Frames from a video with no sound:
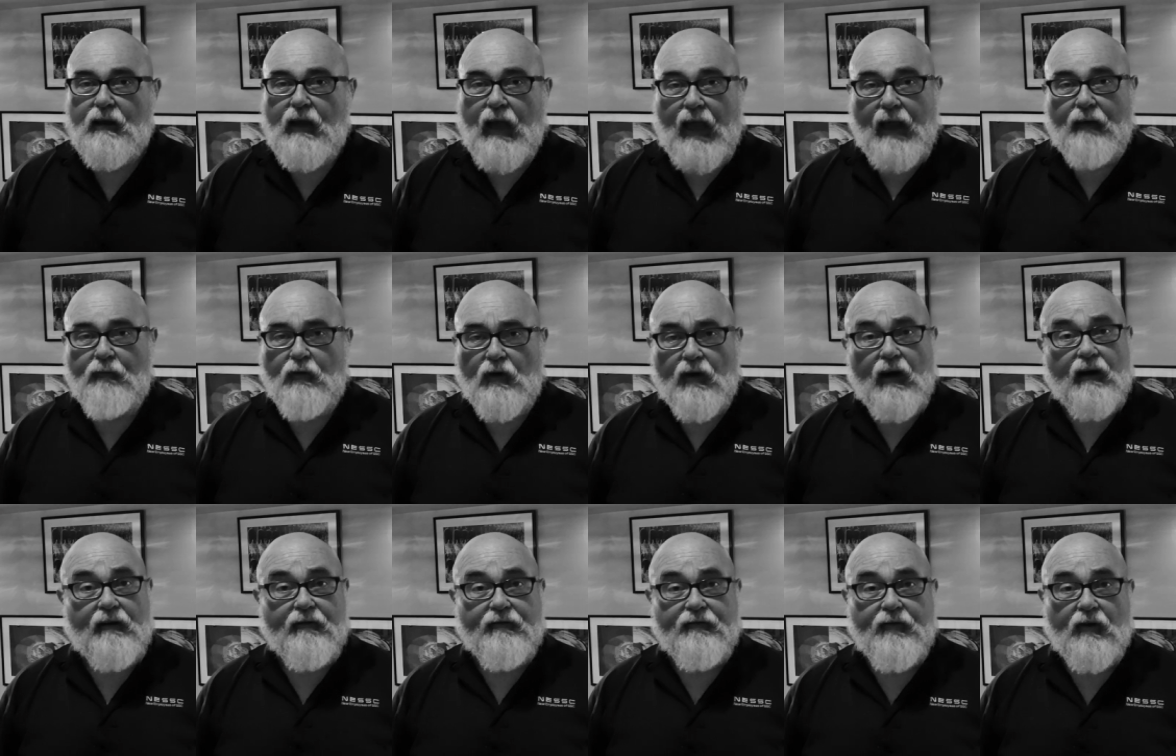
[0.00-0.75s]
And
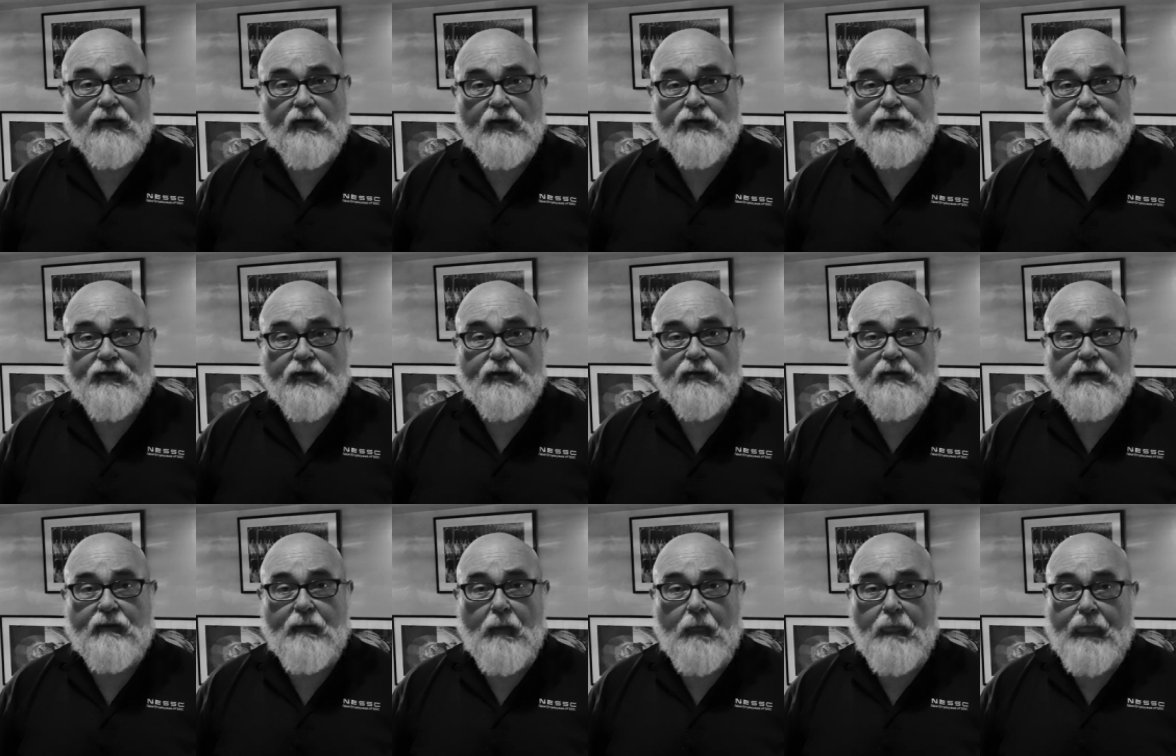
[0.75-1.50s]
we're at a photo
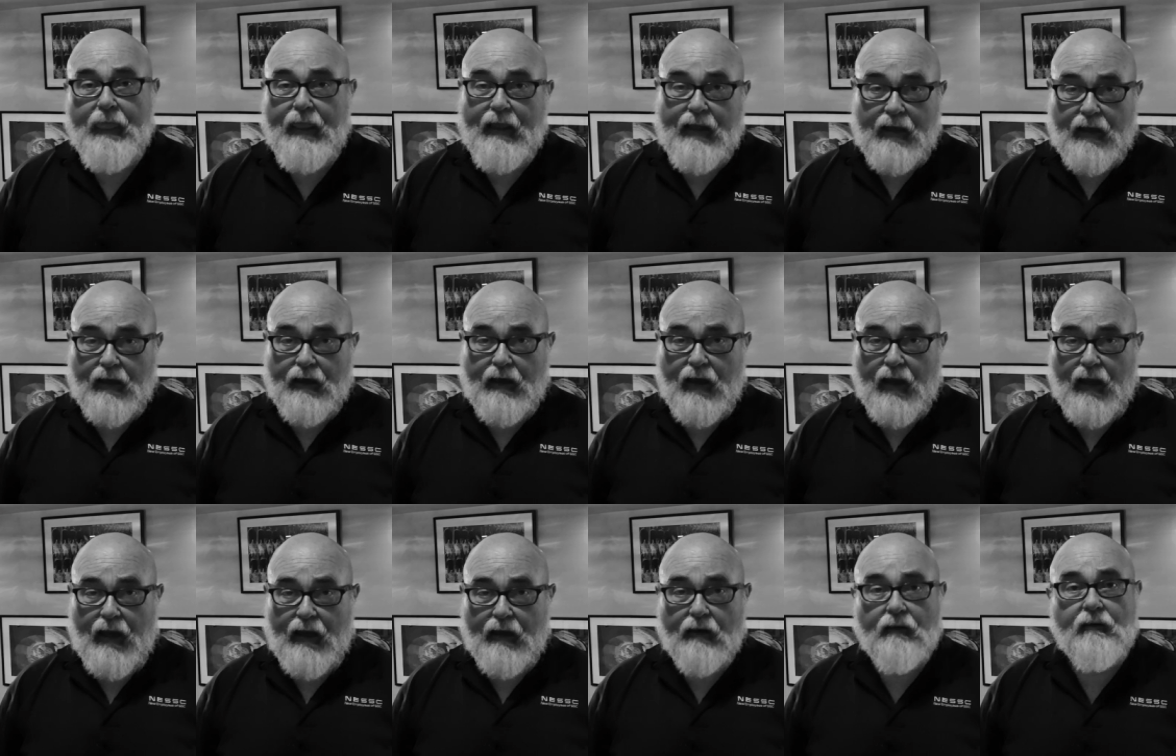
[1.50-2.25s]
shoot in
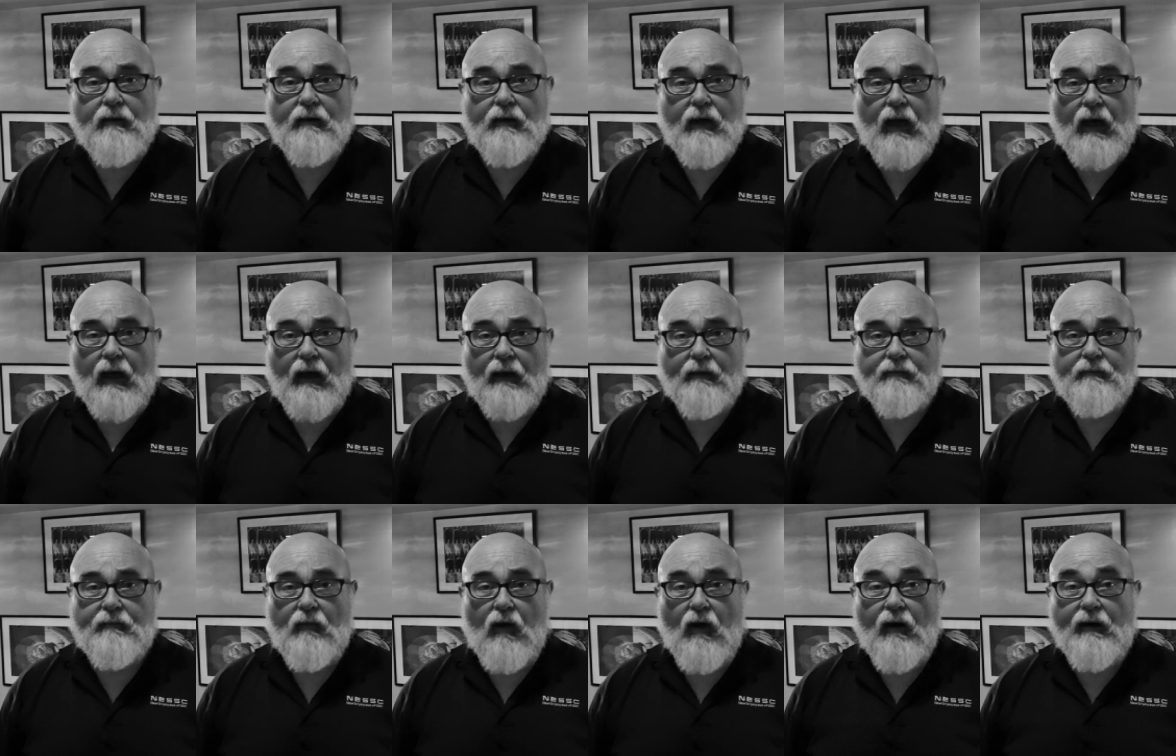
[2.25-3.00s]
a
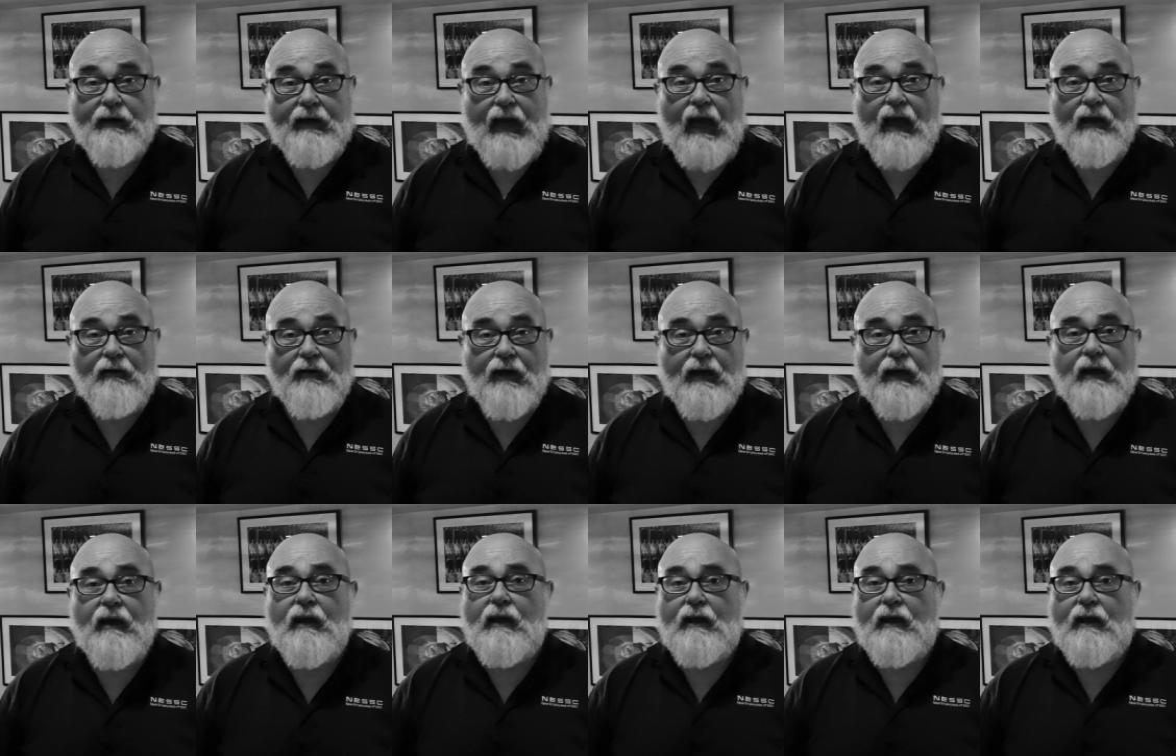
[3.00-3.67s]
art gallery,